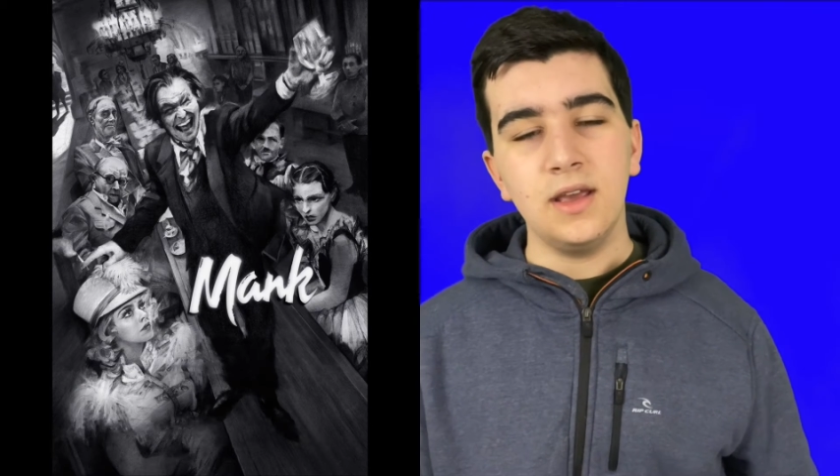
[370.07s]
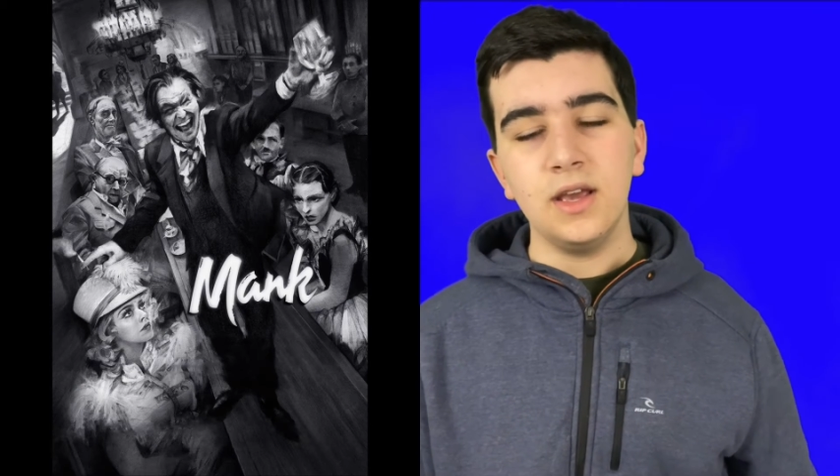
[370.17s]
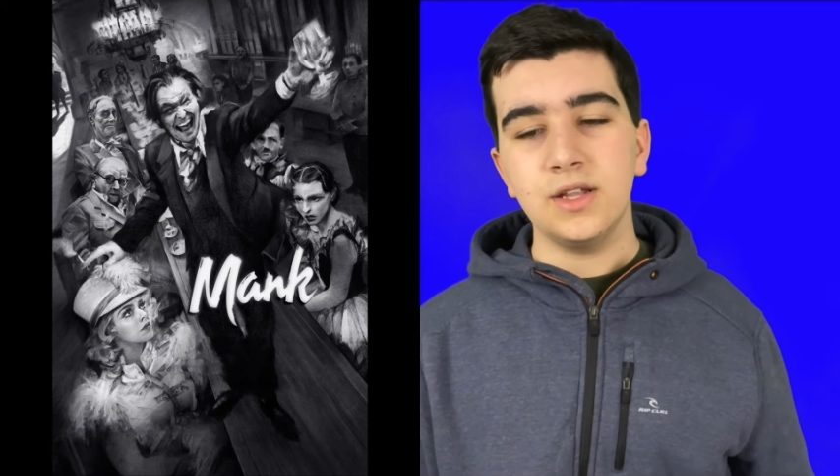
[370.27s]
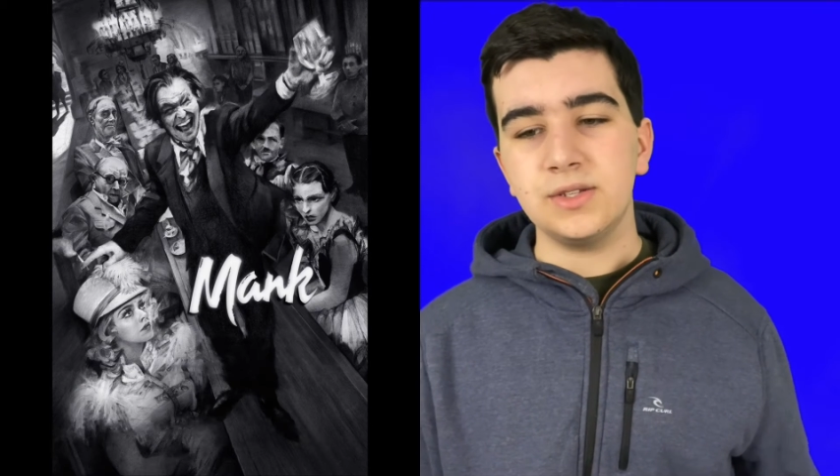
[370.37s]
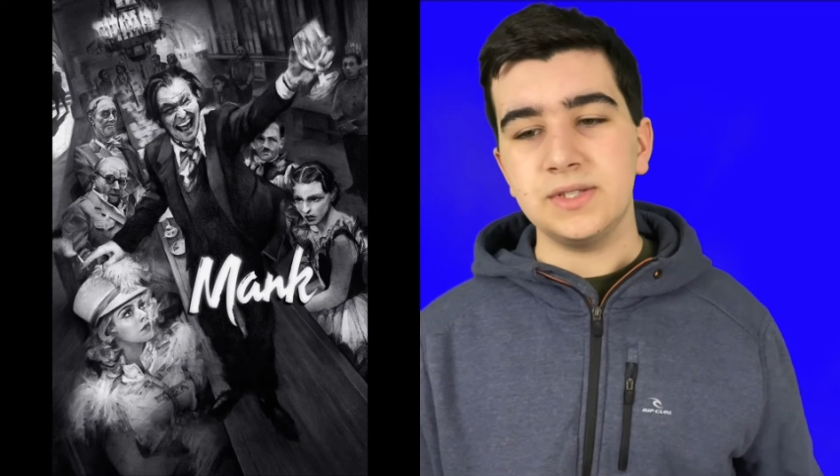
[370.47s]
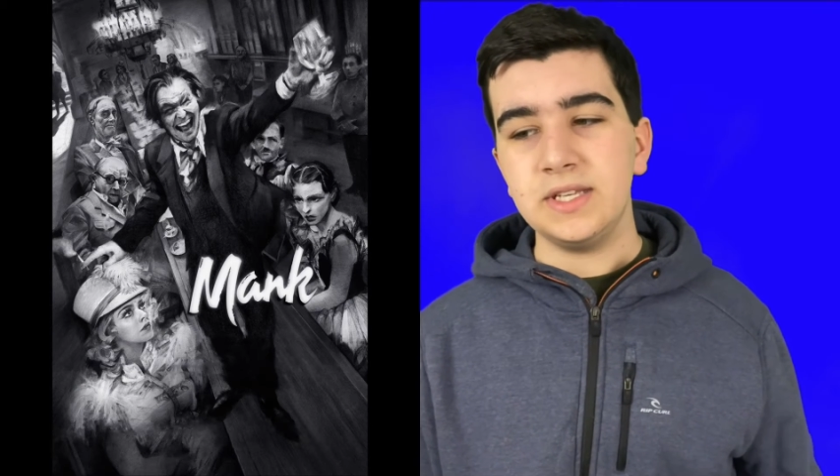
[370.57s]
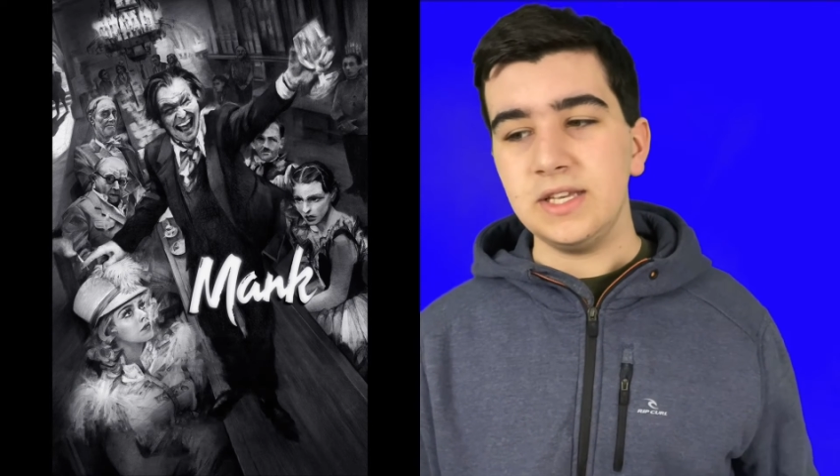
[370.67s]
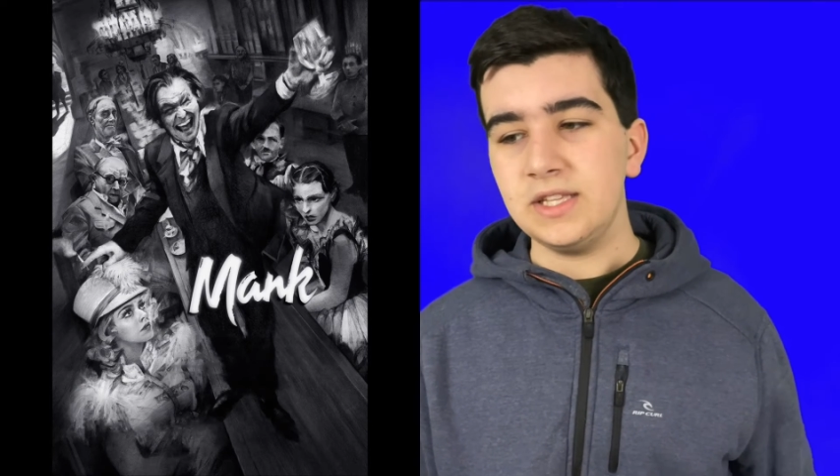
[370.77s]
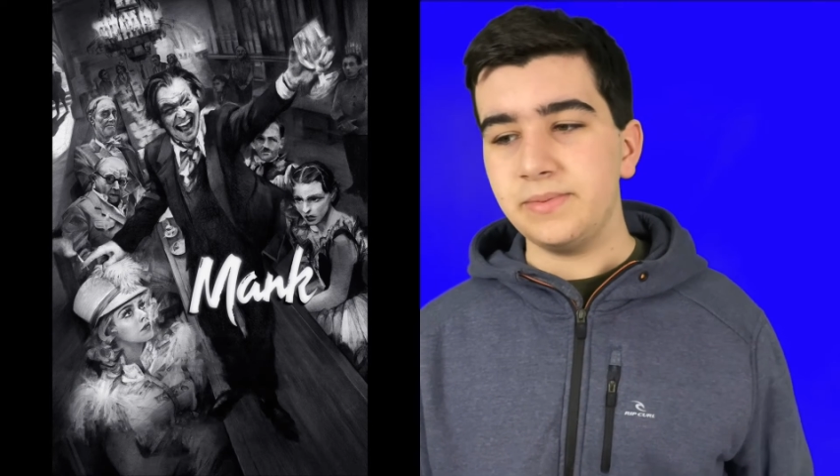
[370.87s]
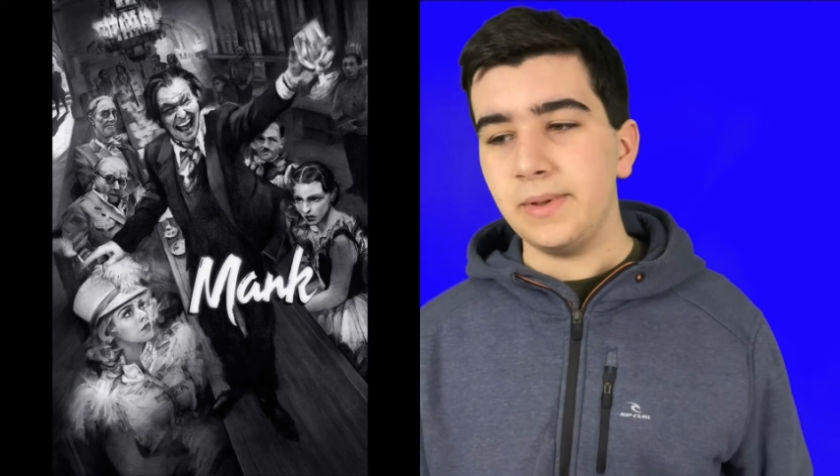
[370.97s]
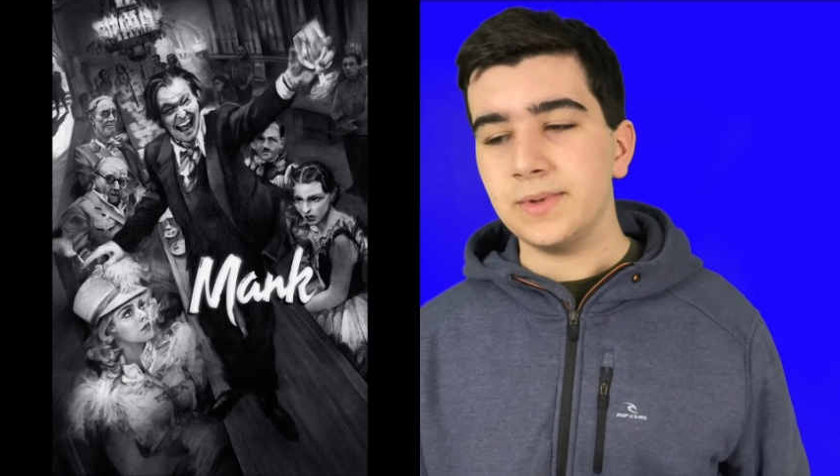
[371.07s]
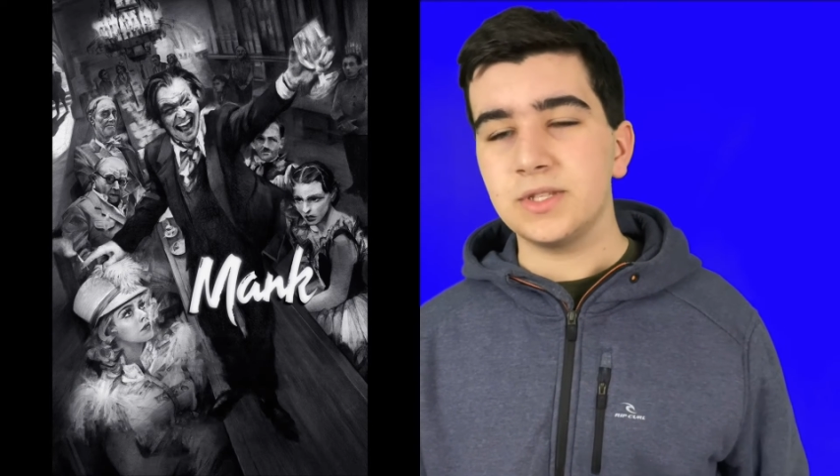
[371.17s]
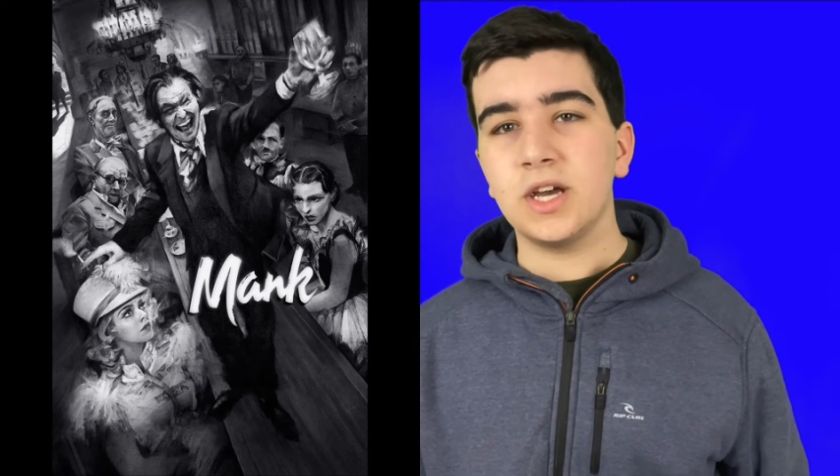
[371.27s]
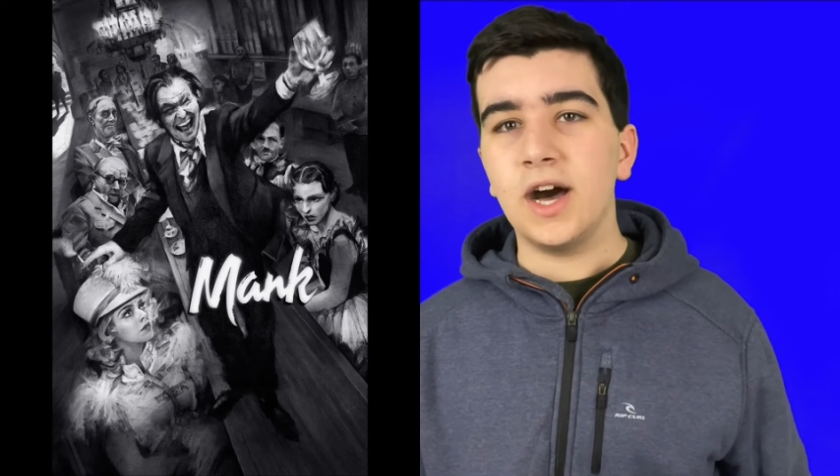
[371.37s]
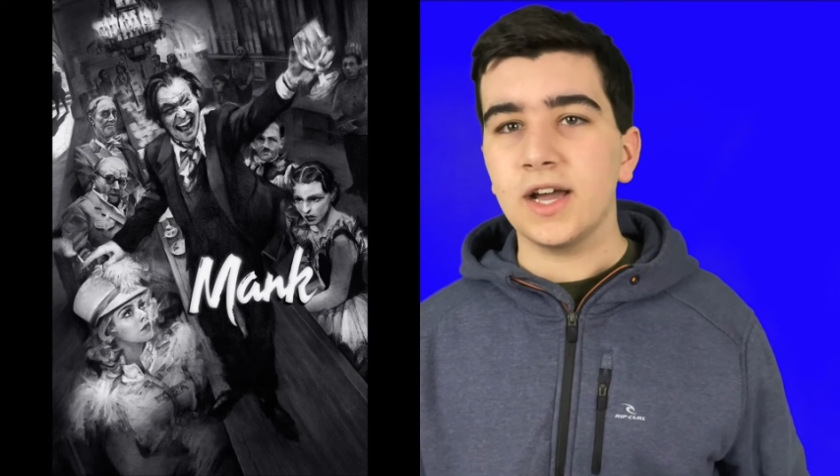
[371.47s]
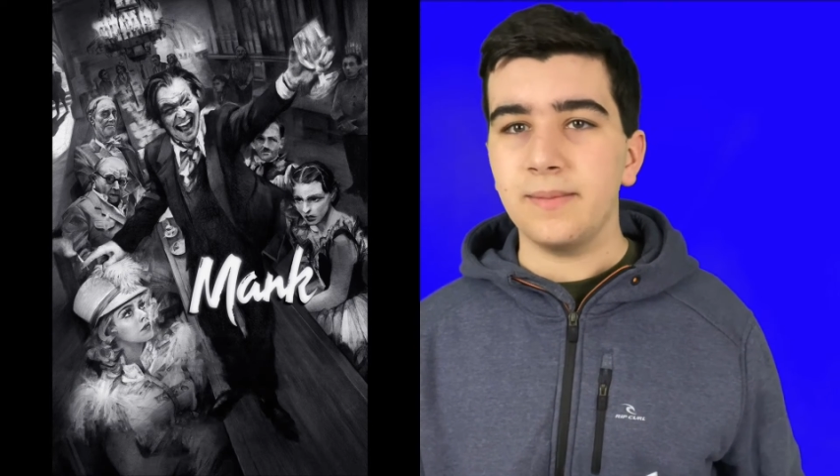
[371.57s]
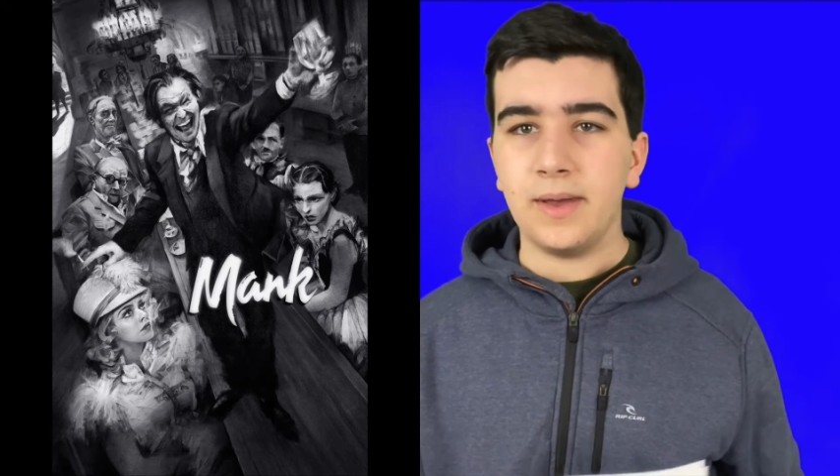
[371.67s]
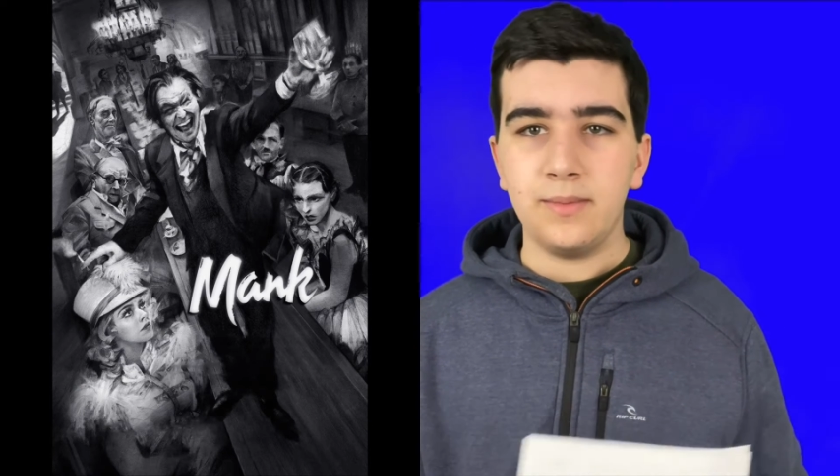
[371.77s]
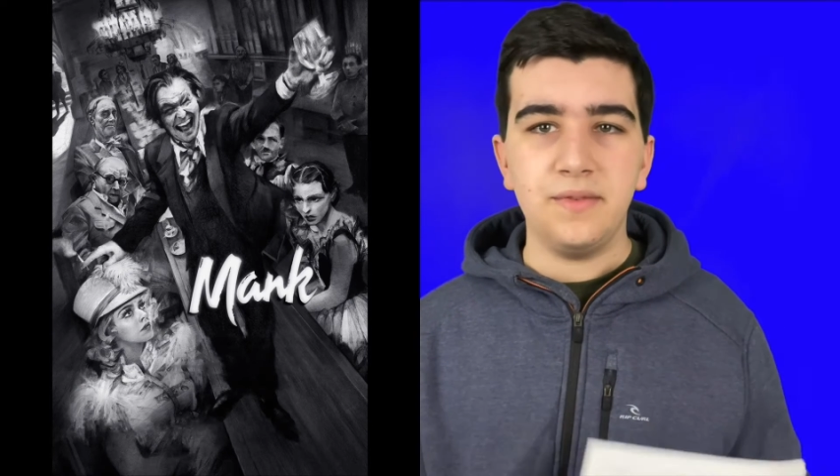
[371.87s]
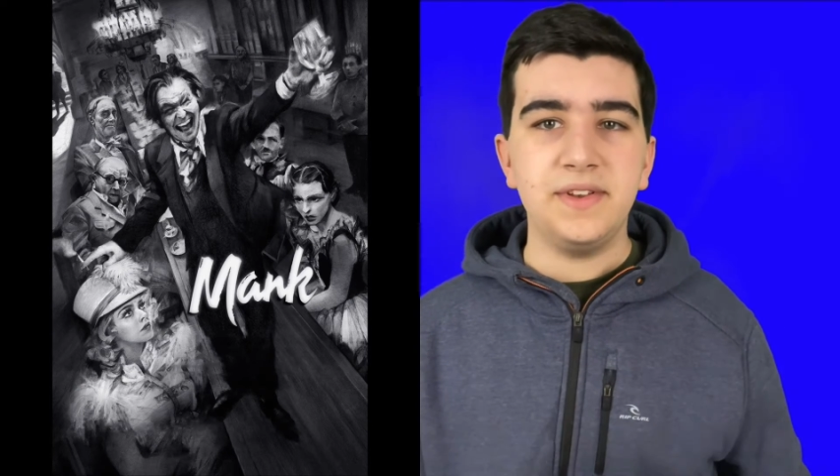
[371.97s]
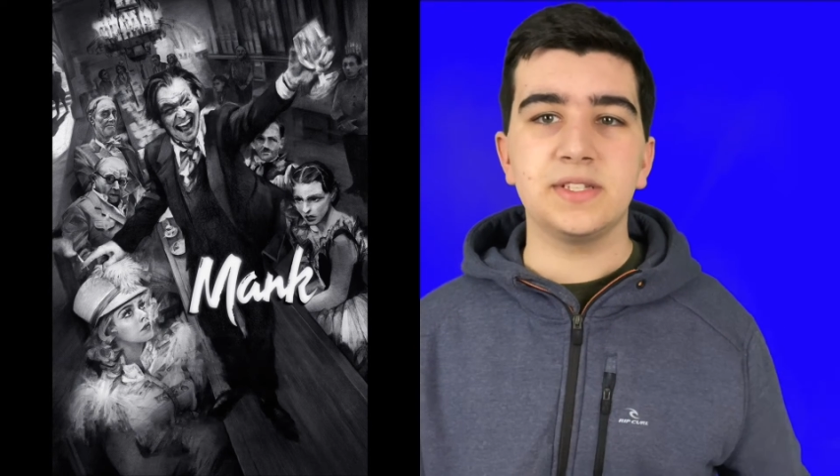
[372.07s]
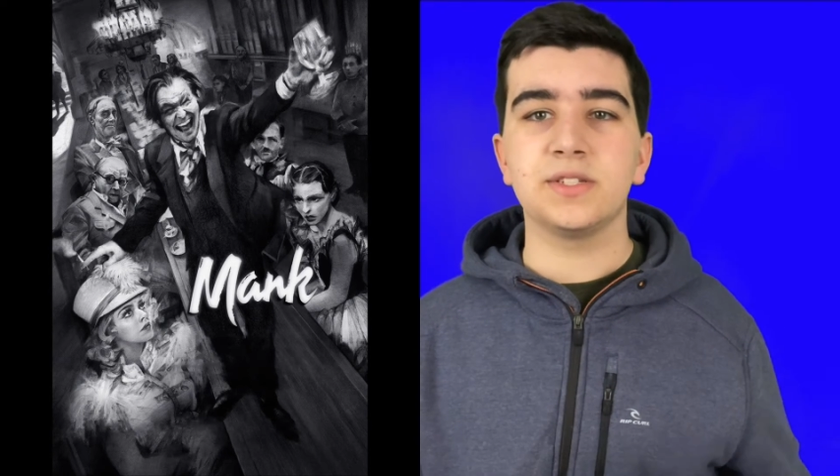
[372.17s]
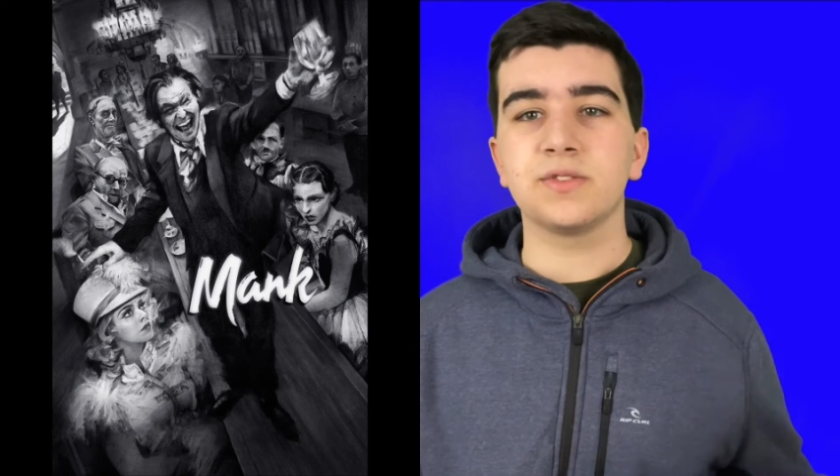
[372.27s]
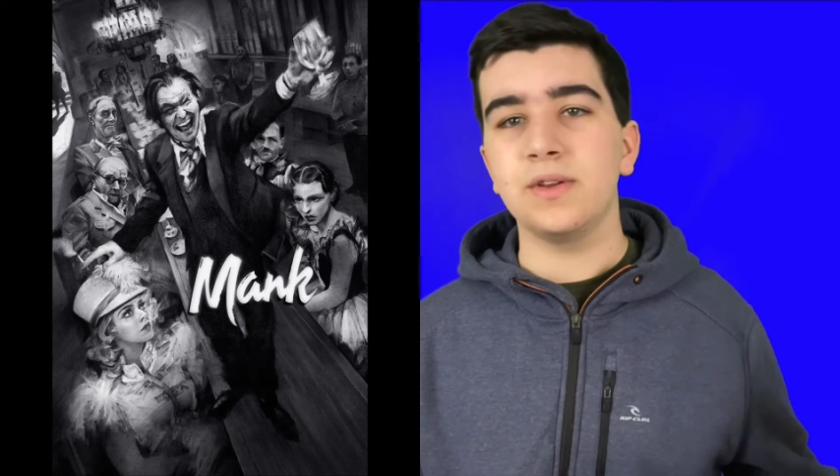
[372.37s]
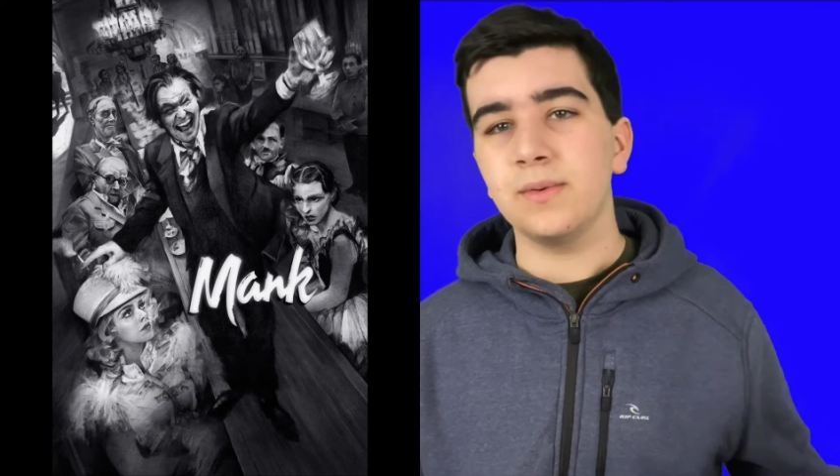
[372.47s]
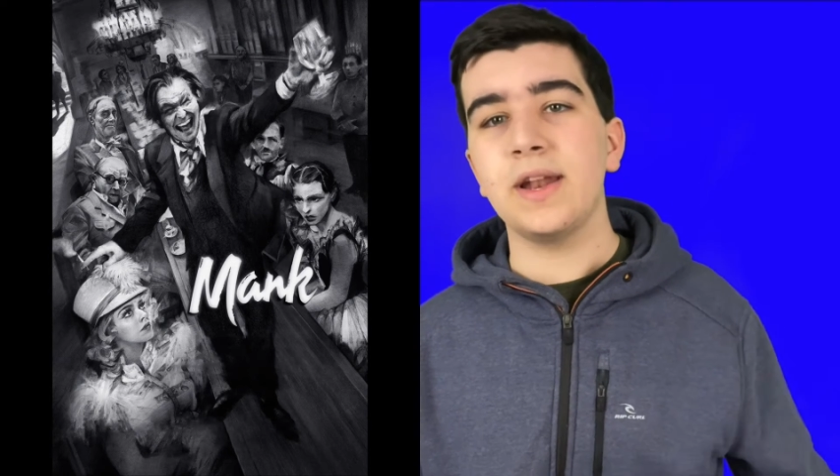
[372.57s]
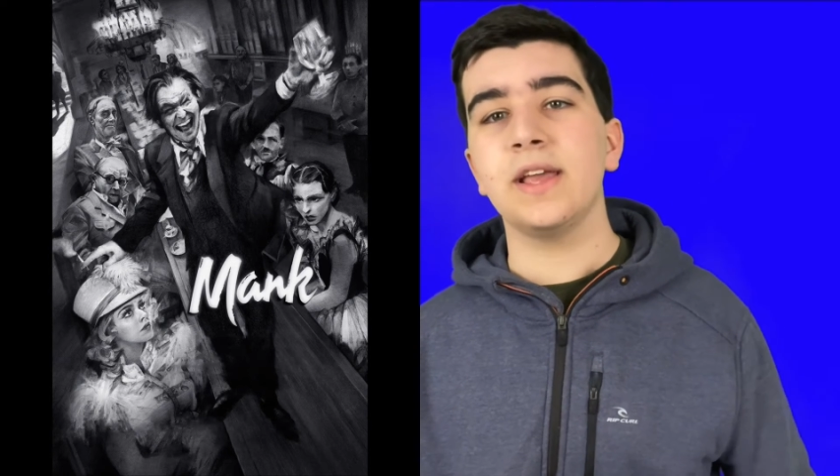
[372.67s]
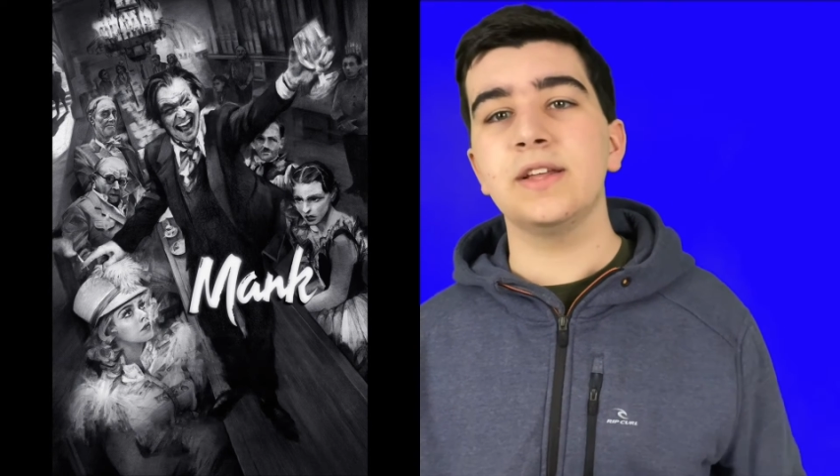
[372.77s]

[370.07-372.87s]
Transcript: and so seeing these people talk about movies and screenwriting,